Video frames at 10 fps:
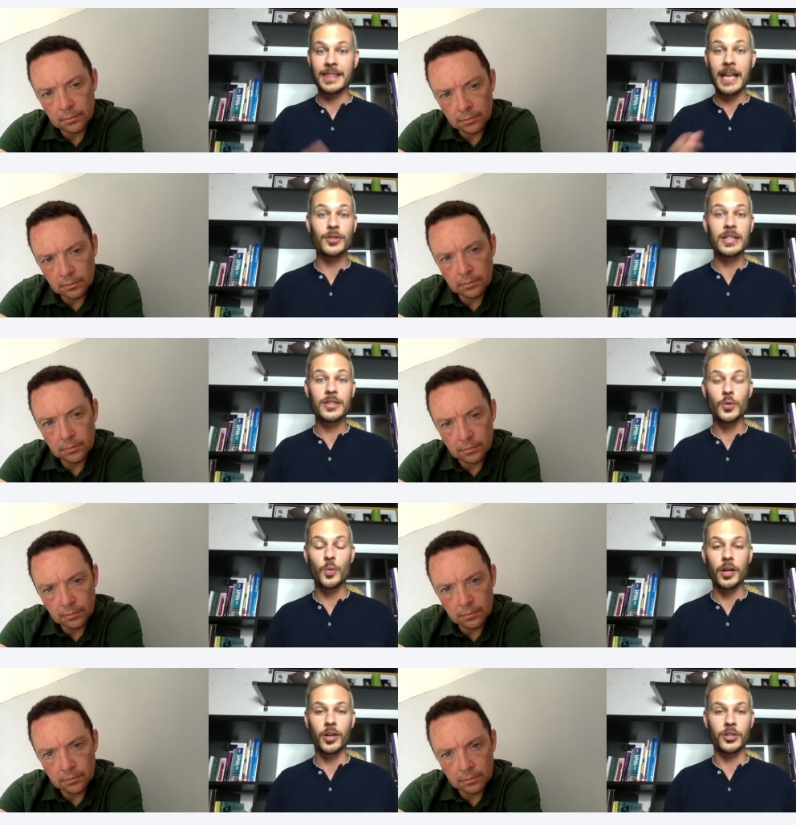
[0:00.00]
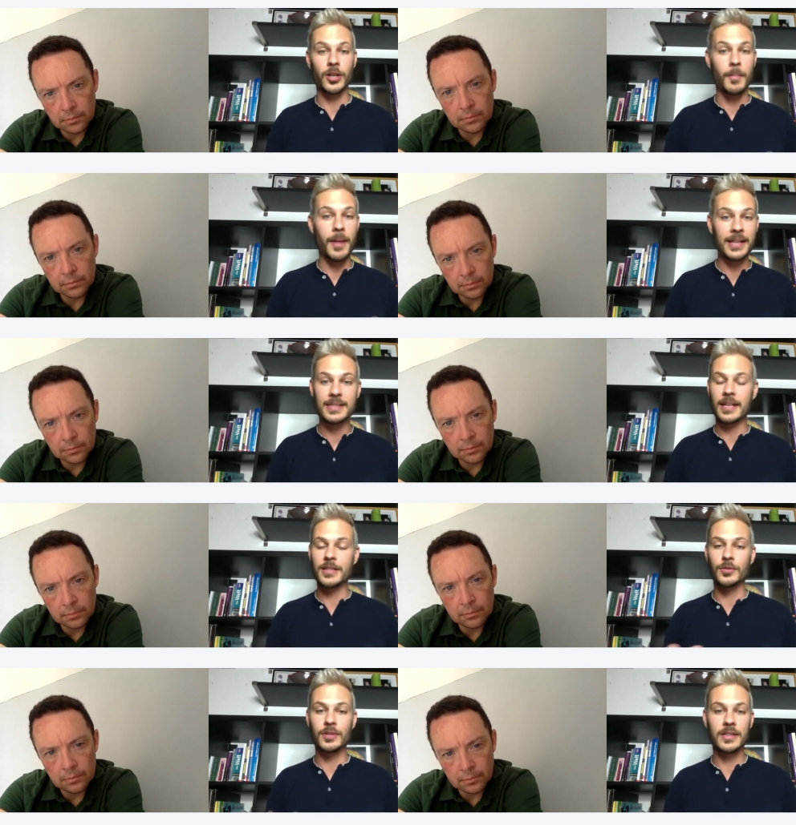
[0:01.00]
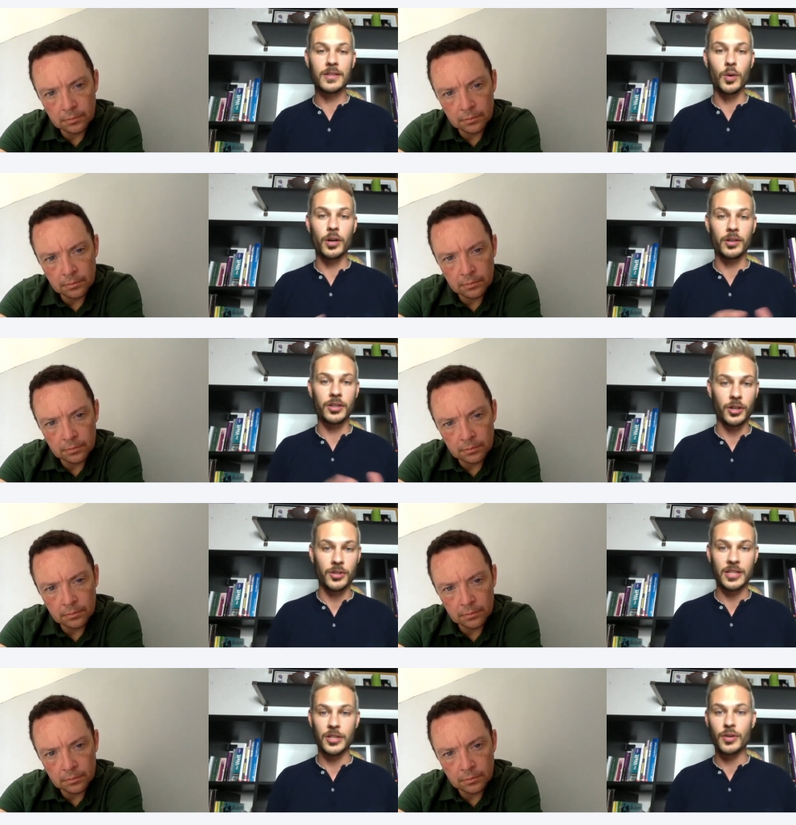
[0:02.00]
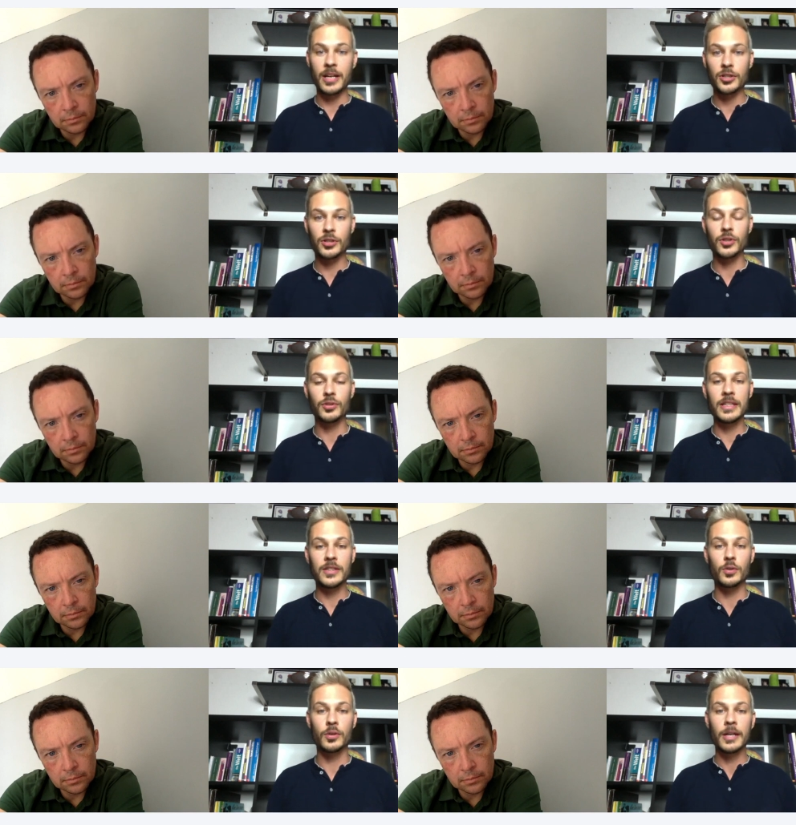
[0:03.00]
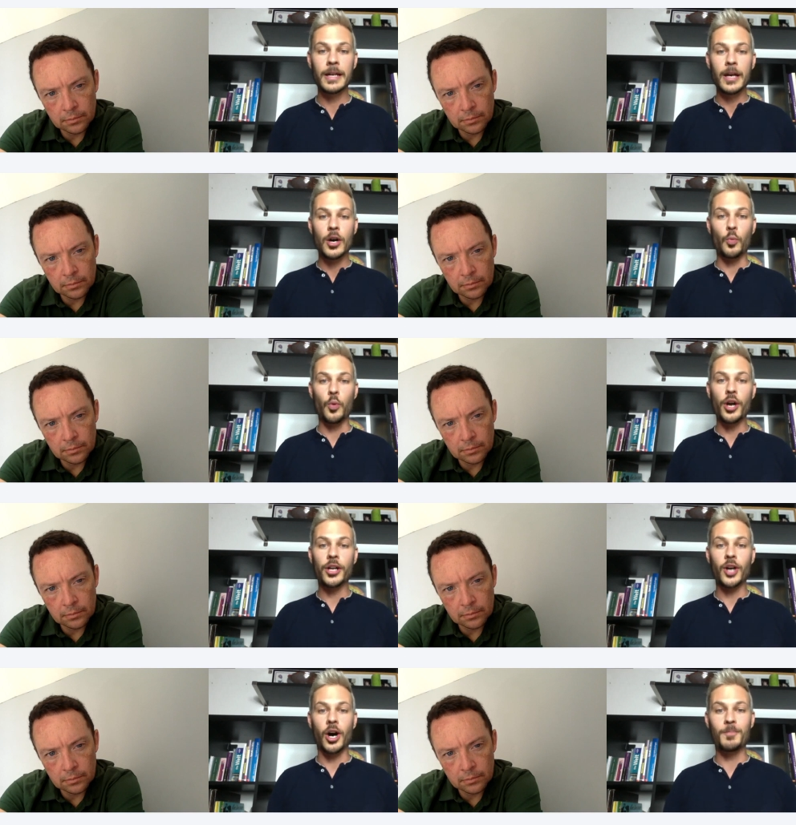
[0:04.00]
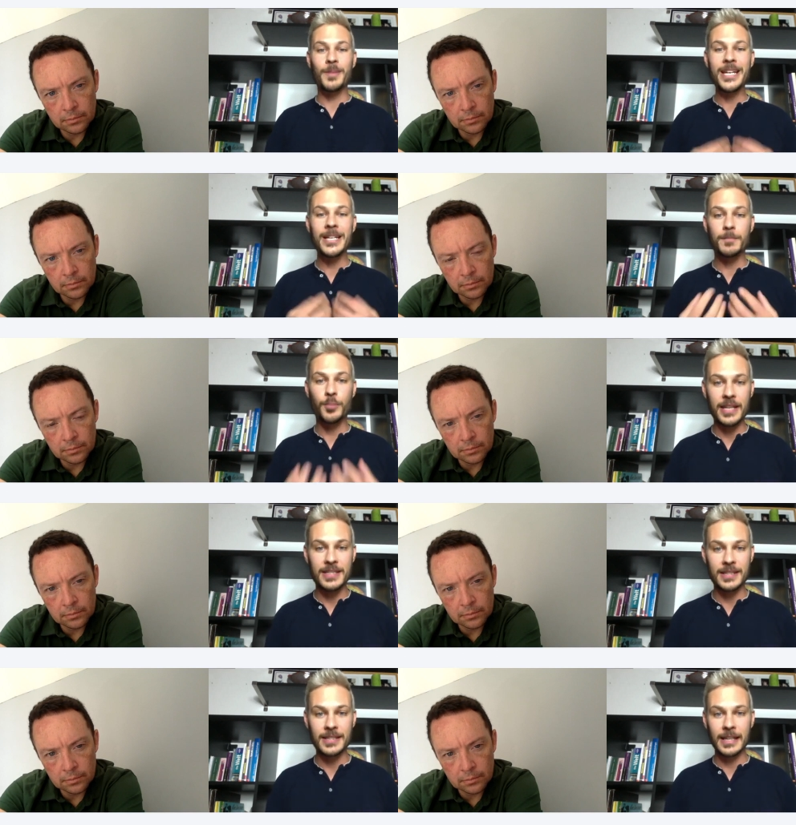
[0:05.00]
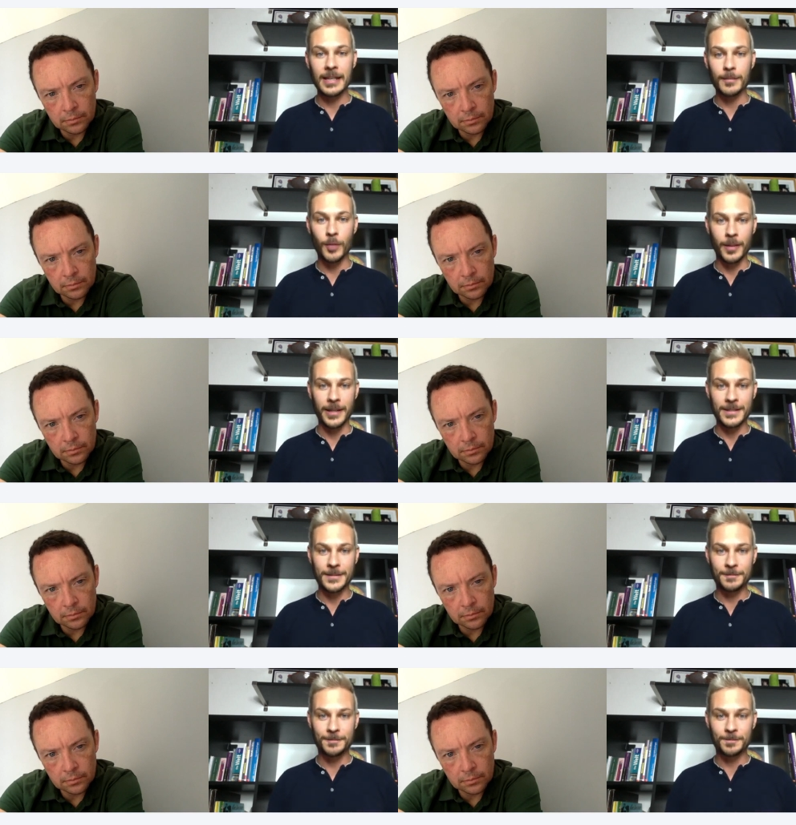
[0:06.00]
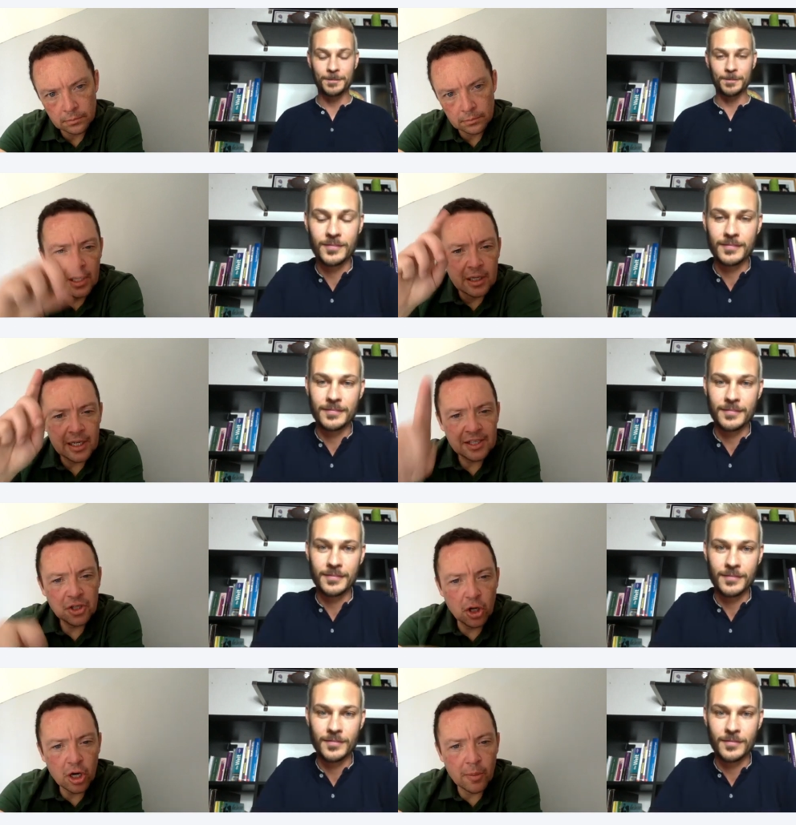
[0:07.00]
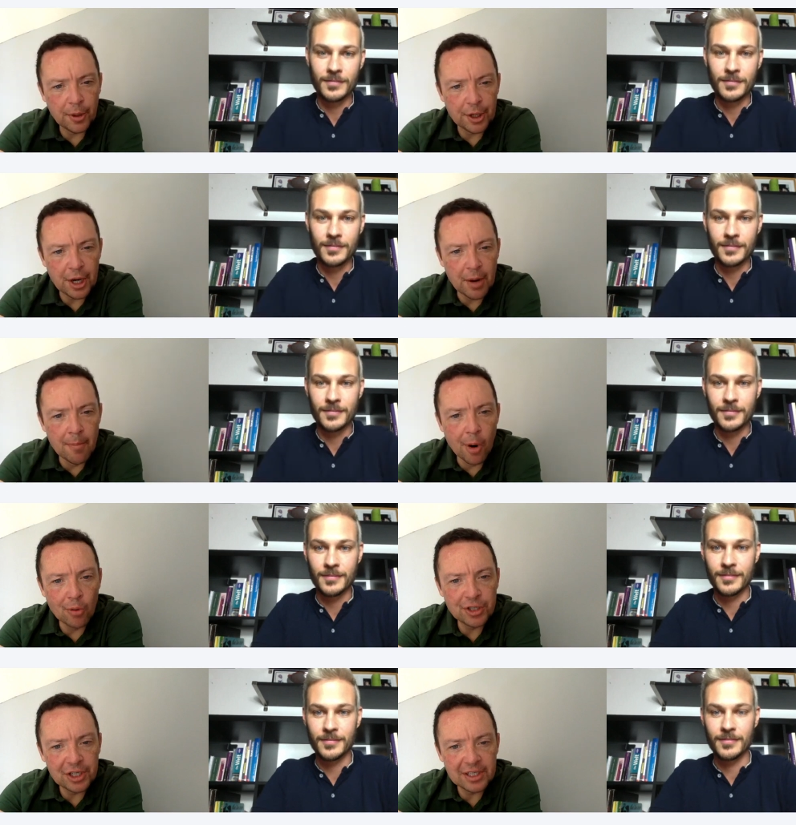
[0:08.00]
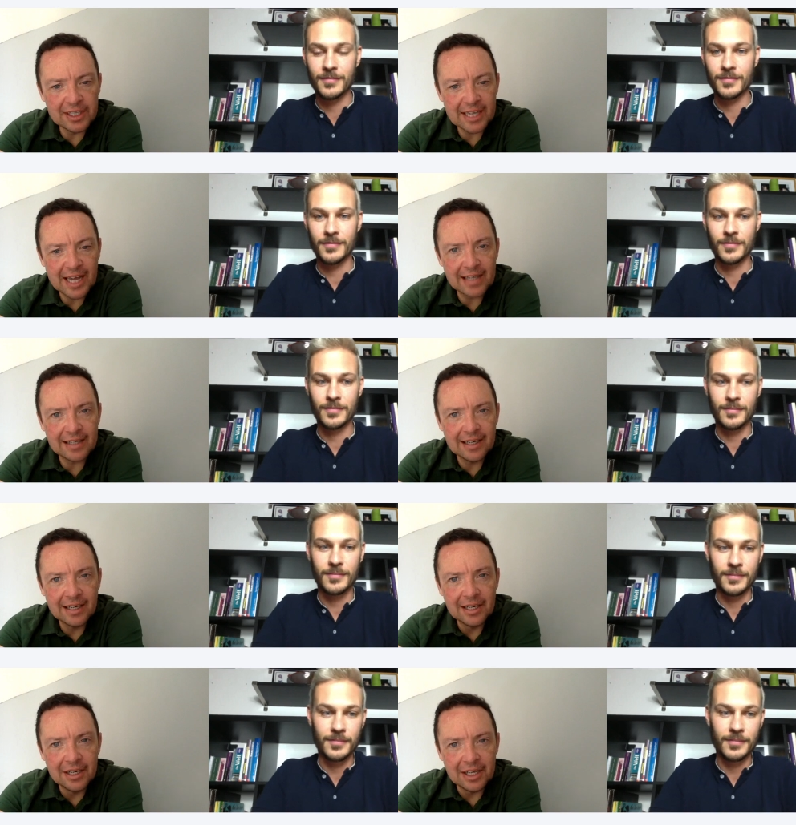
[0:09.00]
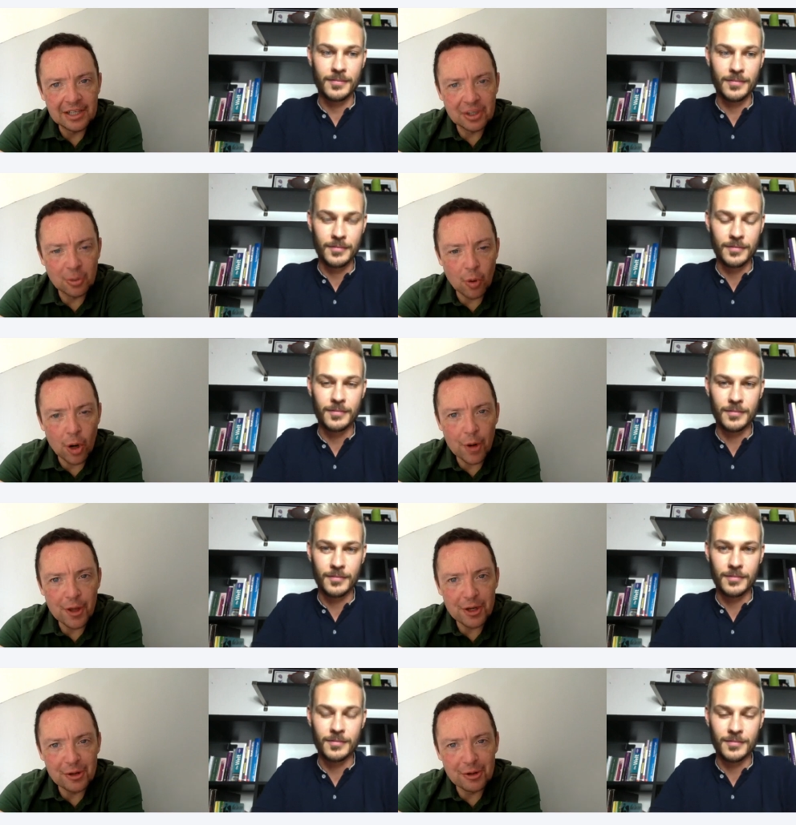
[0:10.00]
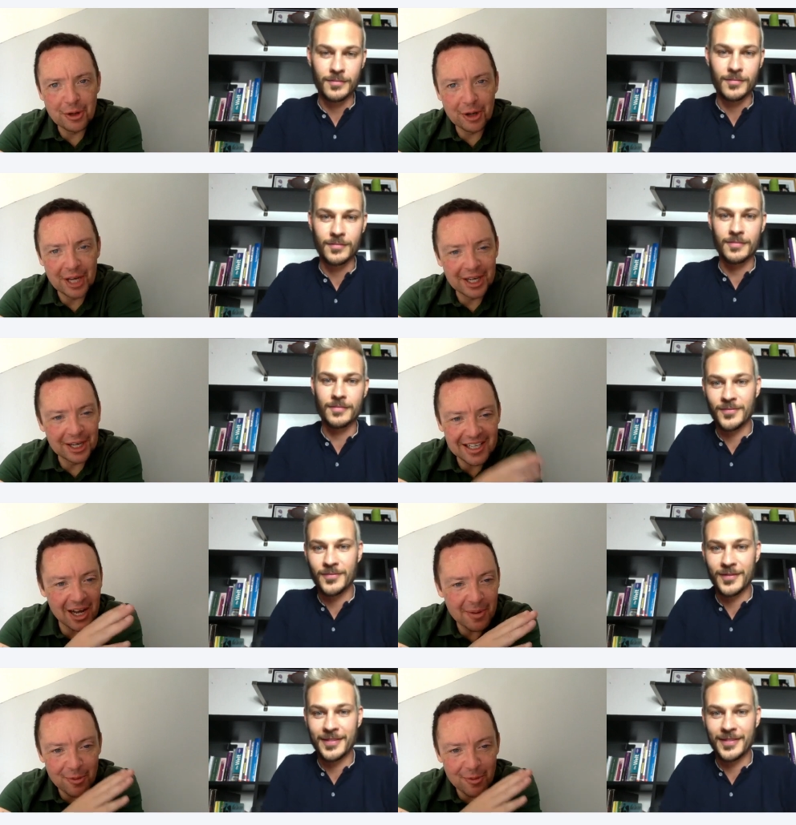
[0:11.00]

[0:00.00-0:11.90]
Speaker 1: you need to work on your mindset. You need to work on your concentration. You need to work on being present in
Speaker 2: the moment. Let's talk about emotion set it's a word that you created. Tell